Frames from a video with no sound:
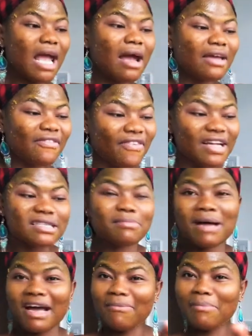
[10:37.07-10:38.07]
In fact,
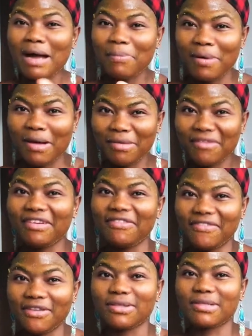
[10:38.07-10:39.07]
my palm even
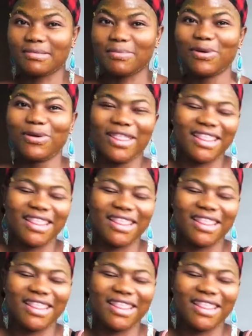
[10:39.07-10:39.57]
feels smooth.